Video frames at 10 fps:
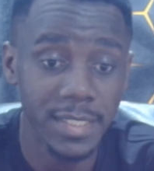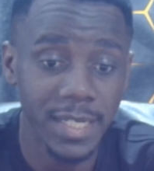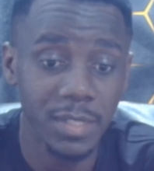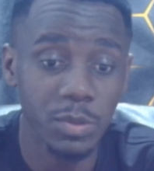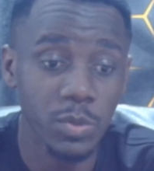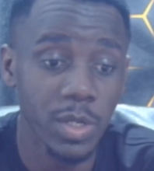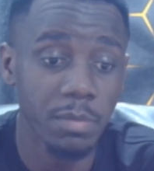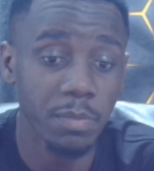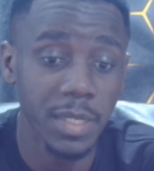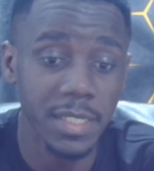I know it's going to
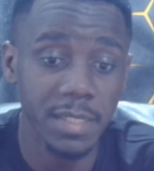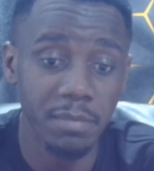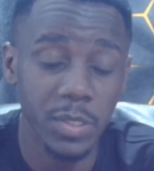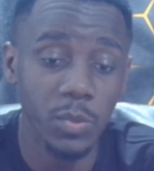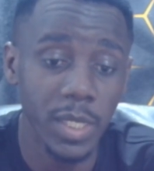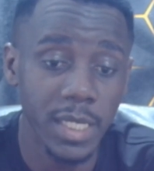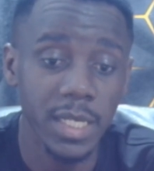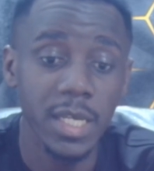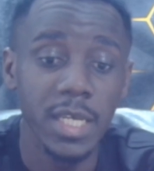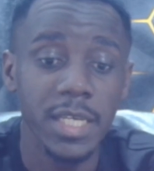be played in the midweek.
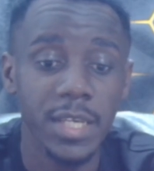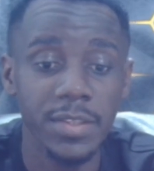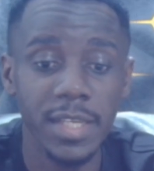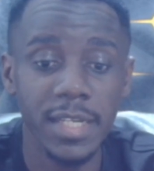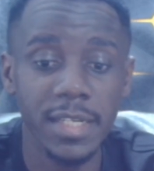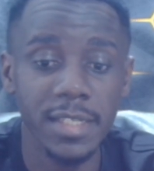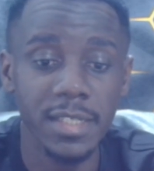Then